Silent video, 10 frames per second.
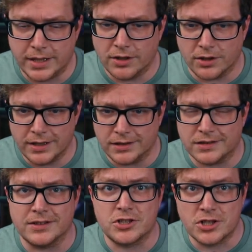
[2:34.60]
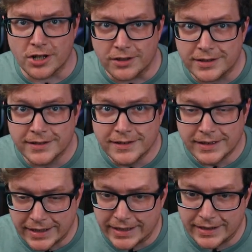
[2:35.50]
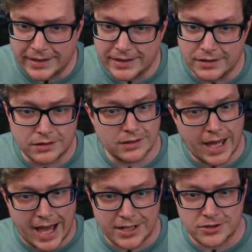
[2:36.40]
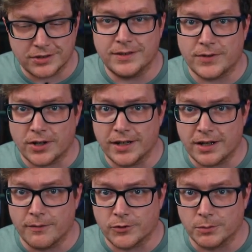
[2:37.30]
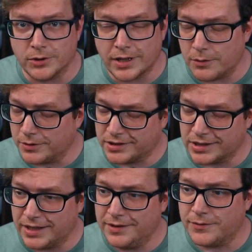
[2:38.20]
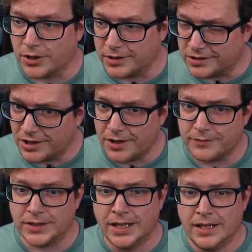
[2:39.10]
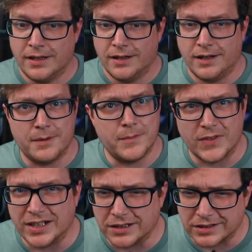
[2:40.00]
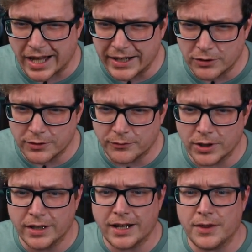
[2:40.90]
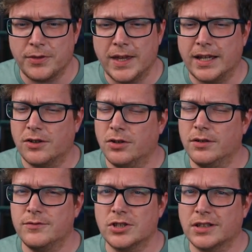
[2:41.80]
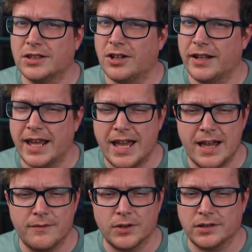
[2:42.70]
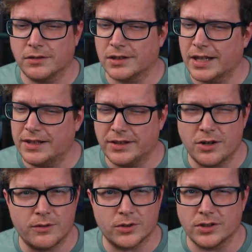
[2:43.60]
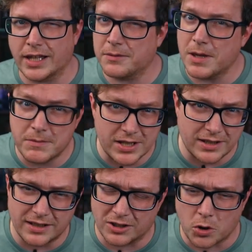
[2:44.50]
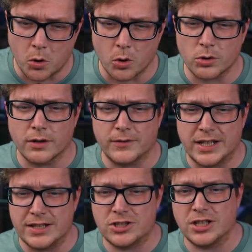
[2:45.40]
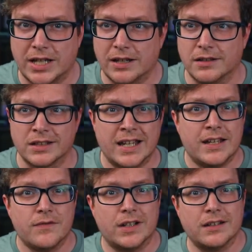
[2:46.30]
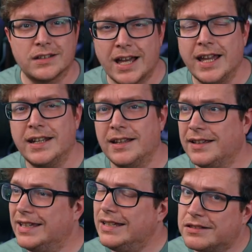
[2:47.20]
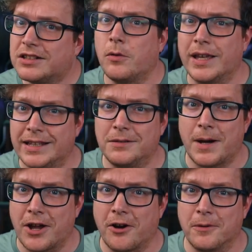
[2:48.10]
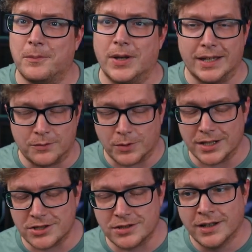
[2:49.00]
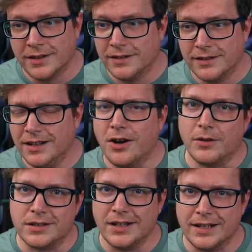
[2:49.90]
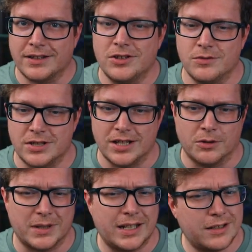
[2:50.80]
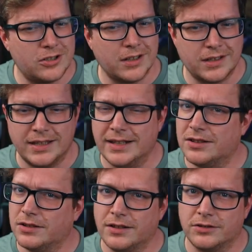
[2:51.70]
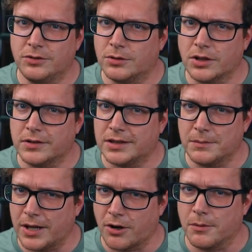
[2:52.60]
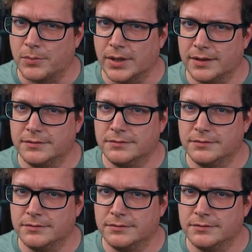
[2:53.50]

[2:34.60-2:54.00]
here is the shirt. It is actually very comfortable, I will say, very soft. Um, the design on the front, I think, could have just gone ever so slightly over, like maybe a quarter of an inch, because the design is going into my armpit, which, you know, it's not a huge deal, but it's just getting a little too close to my armpit.